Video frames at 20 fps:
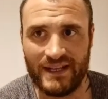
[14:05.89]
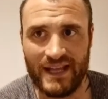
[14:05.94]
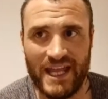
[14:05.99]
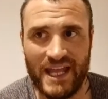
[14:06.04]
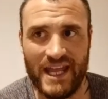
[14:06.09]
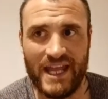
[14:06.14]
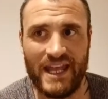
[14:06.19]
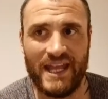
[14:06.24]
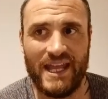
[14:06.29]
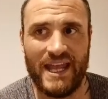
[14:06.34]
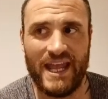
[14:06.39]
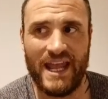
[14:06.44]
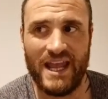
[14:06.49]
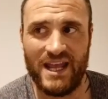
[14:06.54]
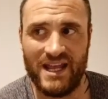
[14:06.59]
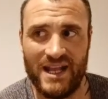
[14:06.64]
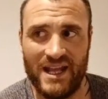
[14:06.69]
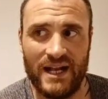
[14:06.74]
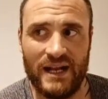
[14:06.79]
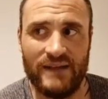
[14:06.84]
a
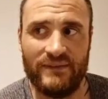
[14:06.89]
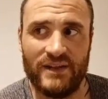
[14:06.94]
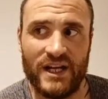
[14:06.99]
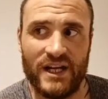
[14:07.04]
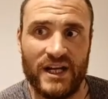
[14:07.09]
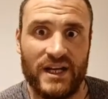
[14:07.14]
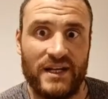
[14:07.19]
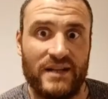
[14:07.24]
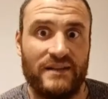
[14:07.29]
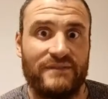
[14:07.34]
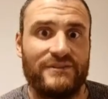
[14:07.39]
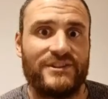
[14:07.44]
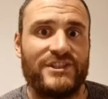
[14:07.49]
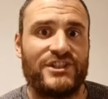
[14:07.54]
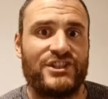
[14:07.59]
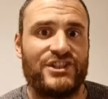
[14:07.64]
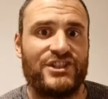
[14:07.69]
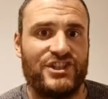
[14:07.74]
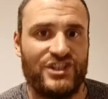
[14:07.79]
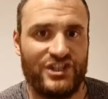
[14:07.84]
hell of a lot of
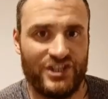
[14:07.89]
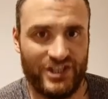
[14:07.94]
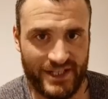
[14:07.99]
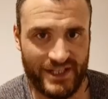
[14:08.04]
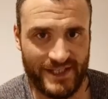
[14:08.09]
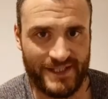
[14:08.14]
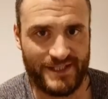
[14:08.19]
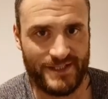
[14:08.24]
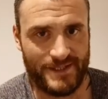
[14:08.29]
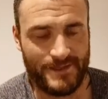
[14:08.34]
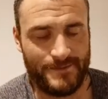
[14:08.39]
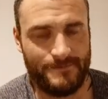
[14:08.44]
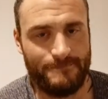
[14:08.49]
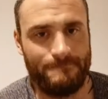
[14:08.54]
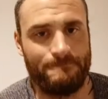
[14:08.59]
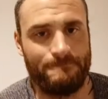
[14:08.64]
shit.